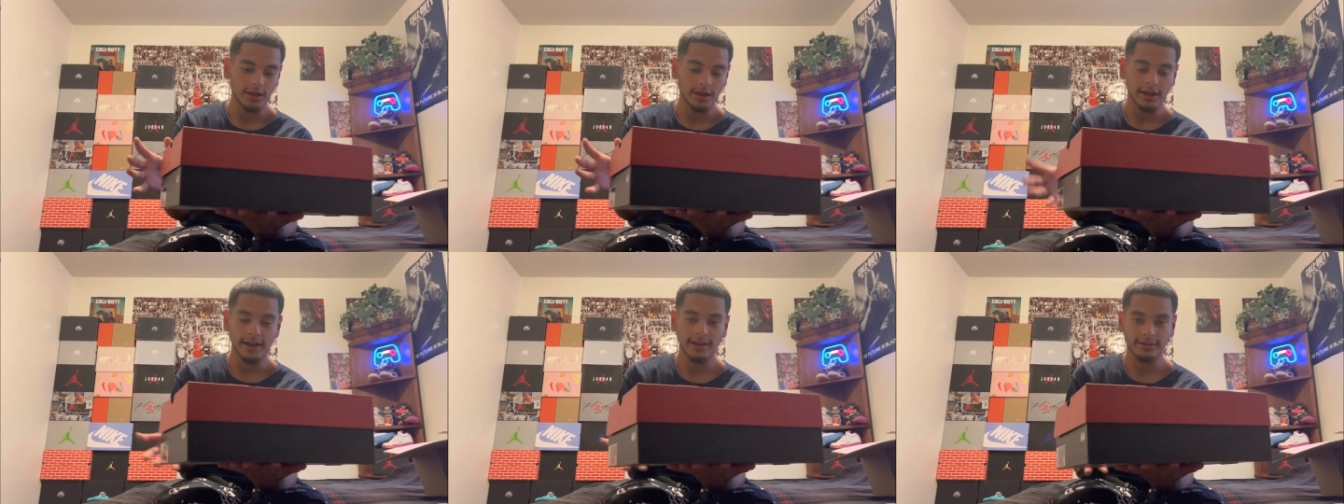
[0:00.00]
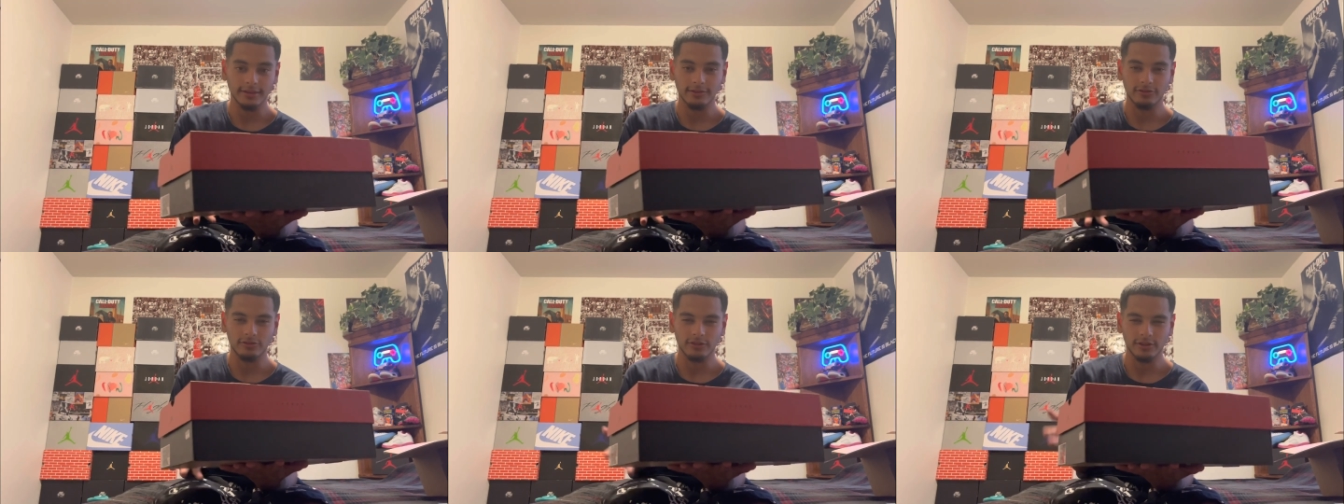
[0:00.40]
I had
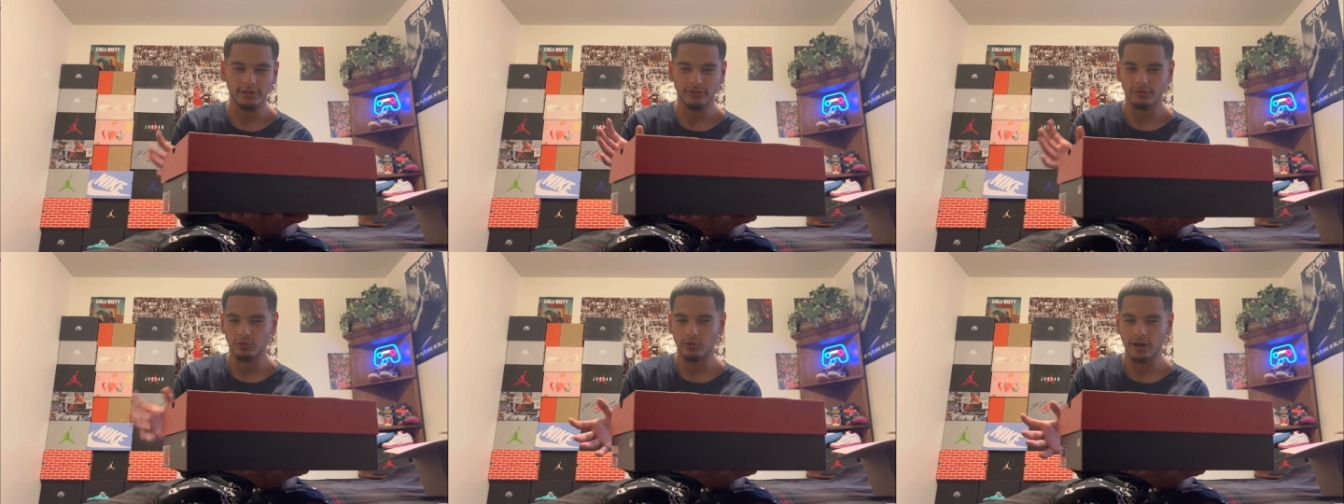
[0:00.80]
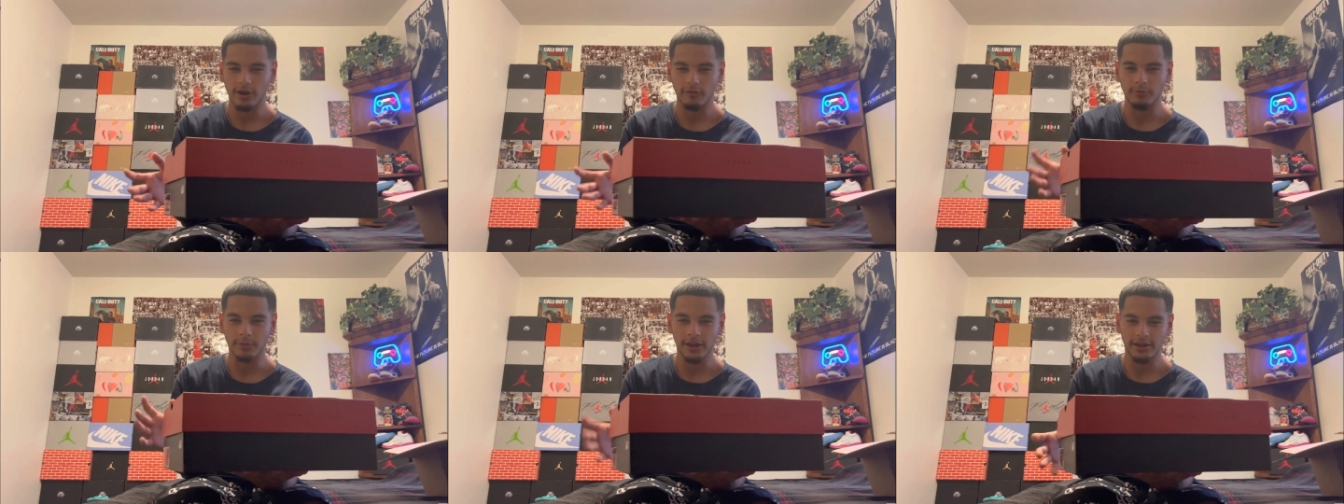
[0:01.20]
the, the
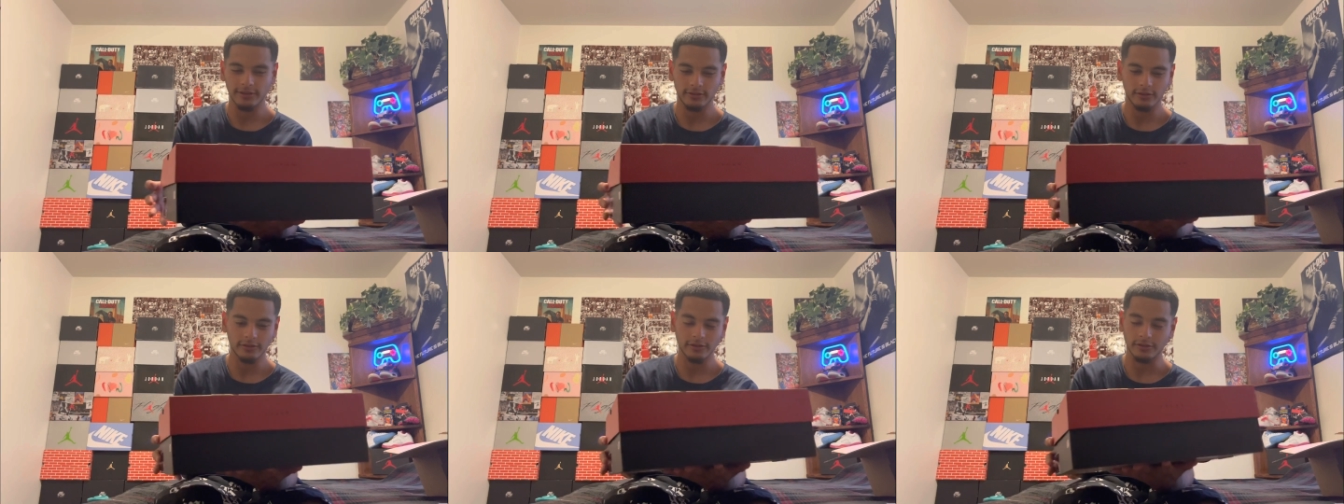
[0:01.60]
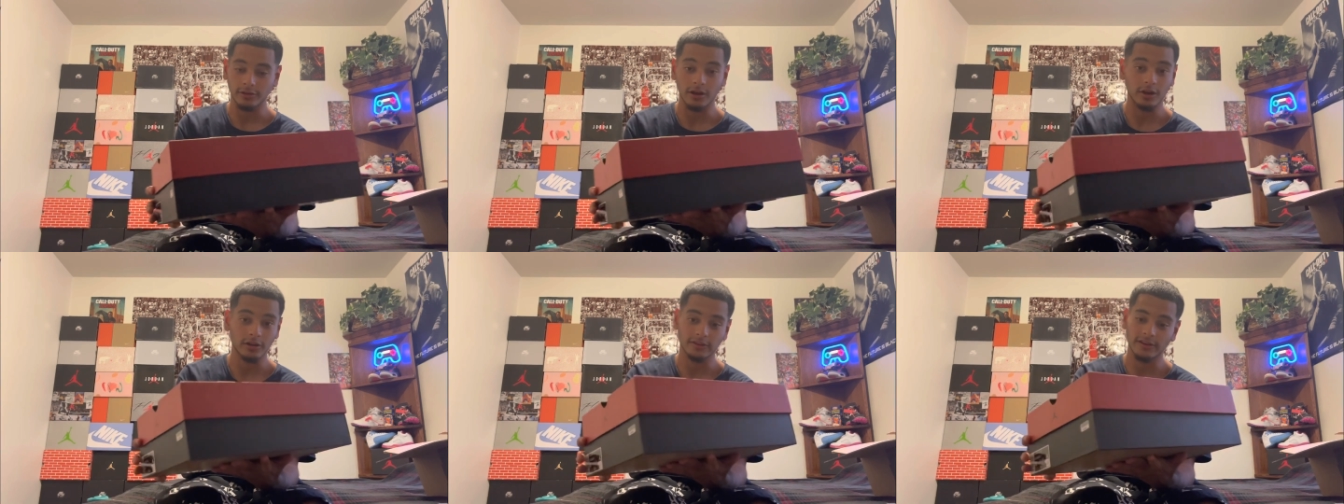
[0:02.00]
12 masters a
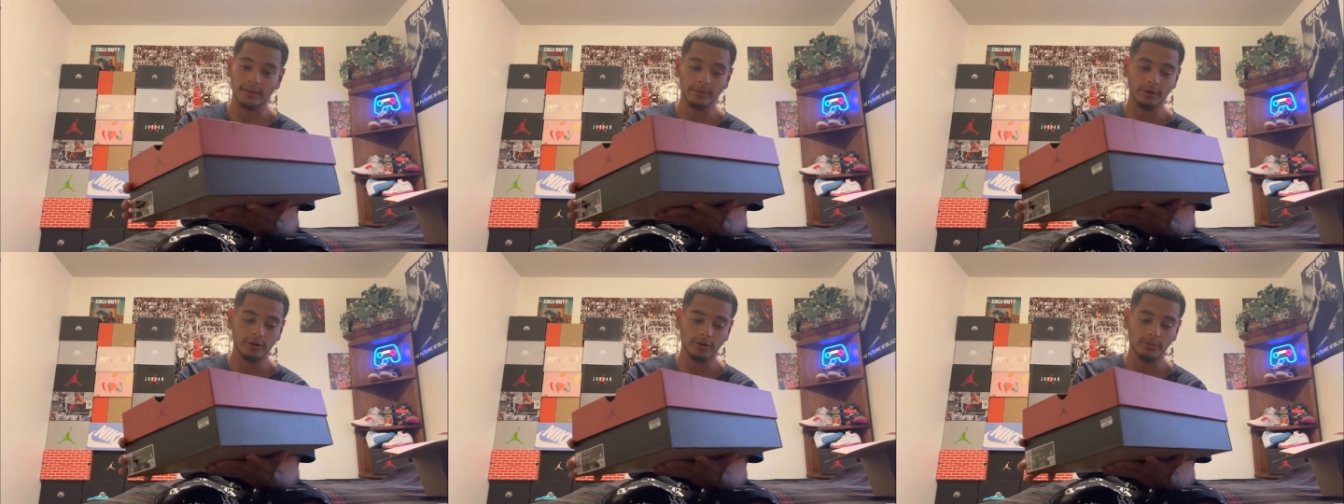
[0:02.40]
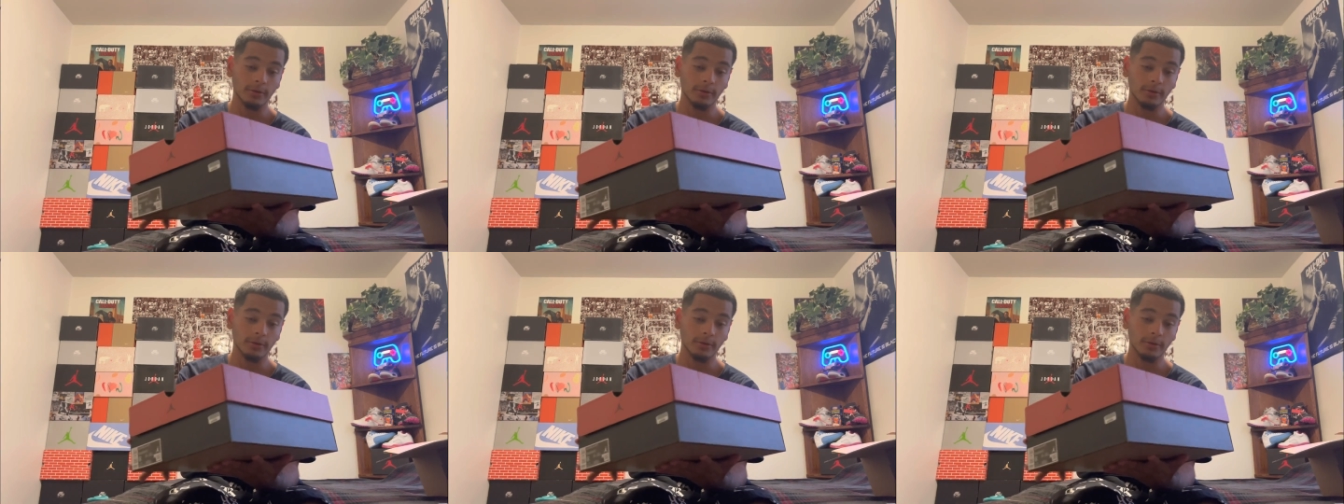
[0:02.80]
long time ago,